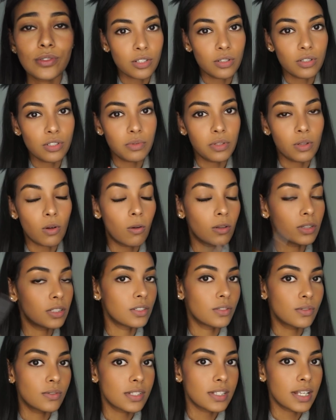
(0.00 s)
It goes with all the
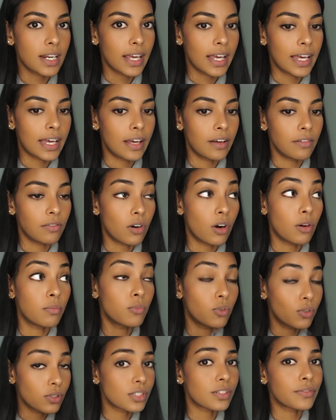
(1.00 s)
nudes that I have, or
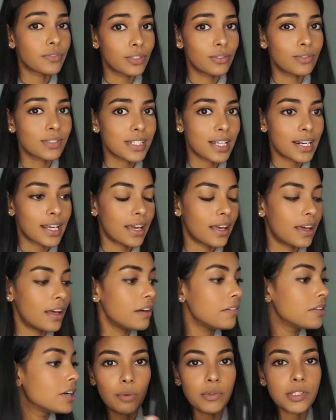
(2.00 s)
most of the nudes that I
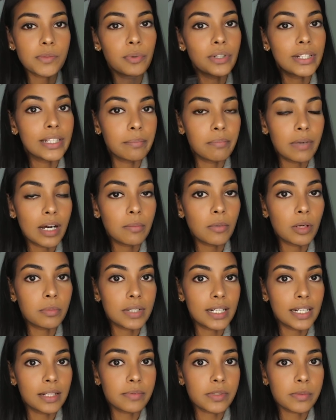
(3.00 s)
have. I always put lip balm on my
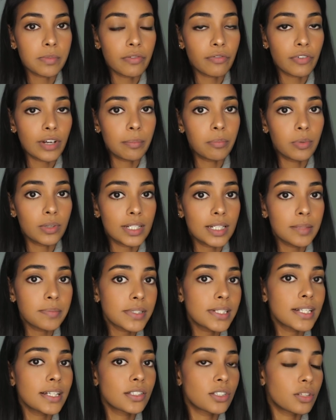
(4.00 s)
lips before I put
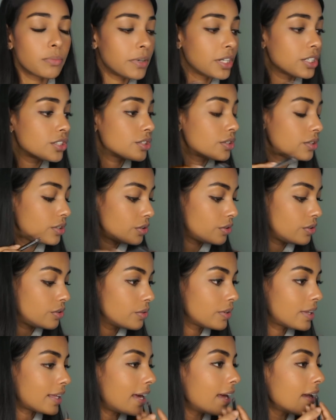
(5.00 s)
lipstick, so make sure you do
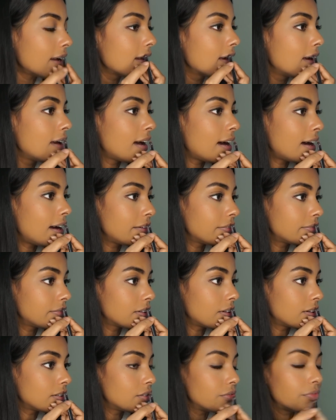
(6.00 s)
that. I
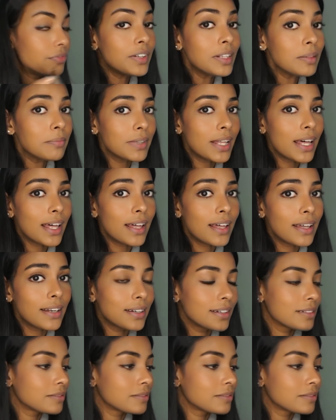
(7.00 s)
forgot to film that.